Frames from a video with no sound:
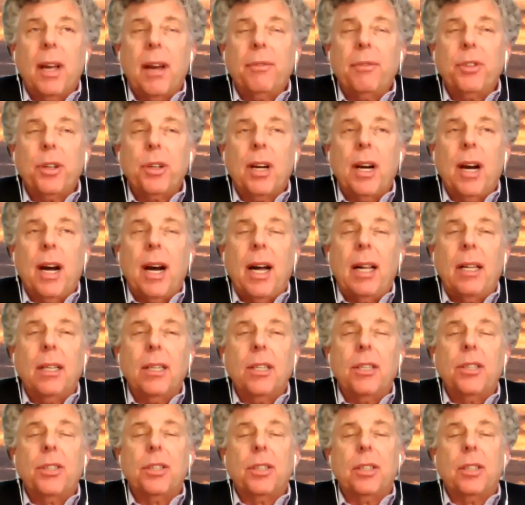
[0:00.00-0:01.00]

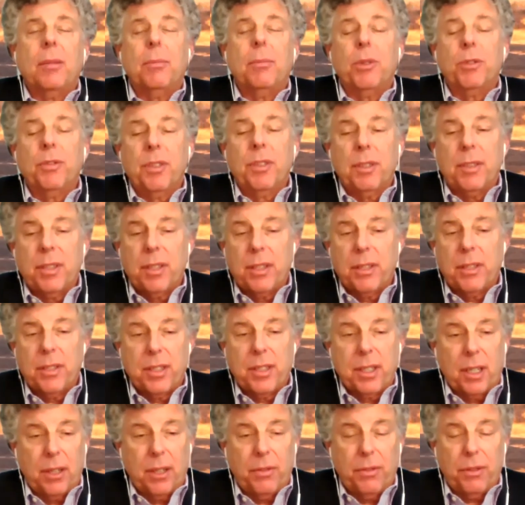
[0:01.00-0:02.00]
college, moved into the
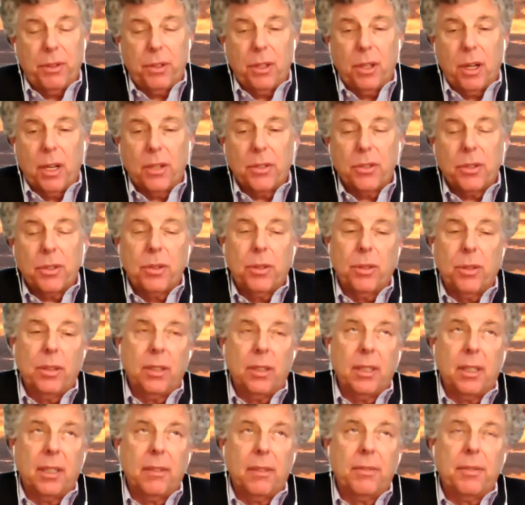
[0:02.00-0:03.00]
city for law school,
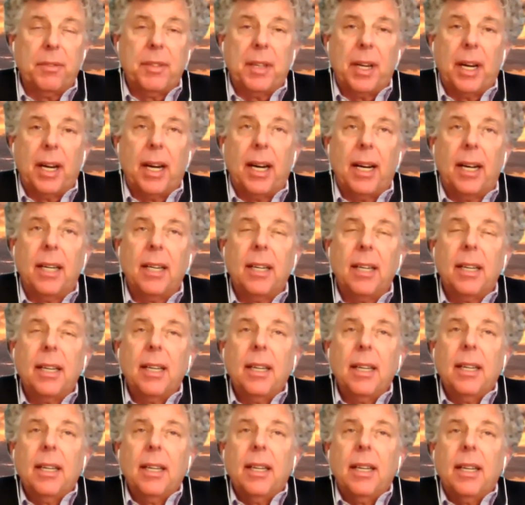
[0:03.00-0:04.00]
lived
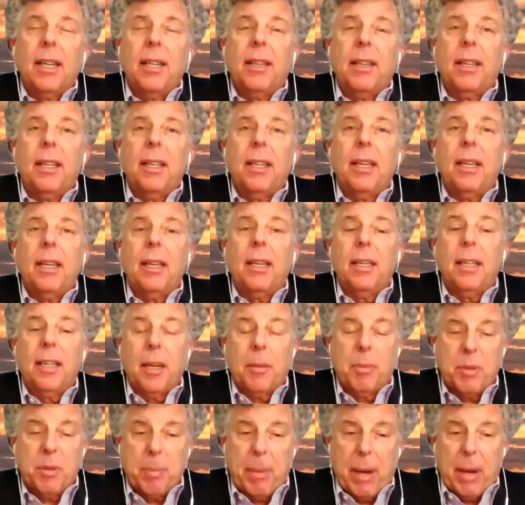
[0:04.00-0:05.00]
in the
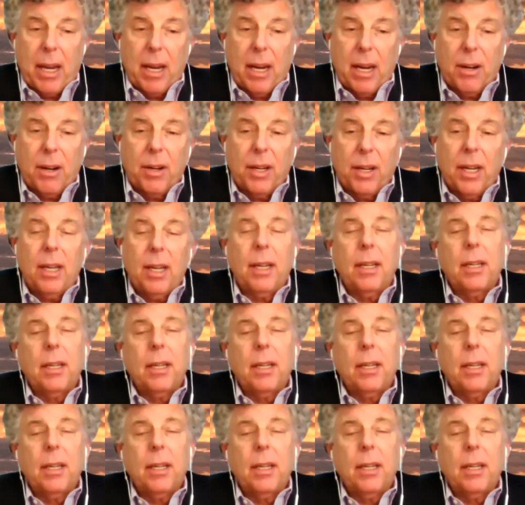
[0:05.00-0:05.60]
Kips Bay area.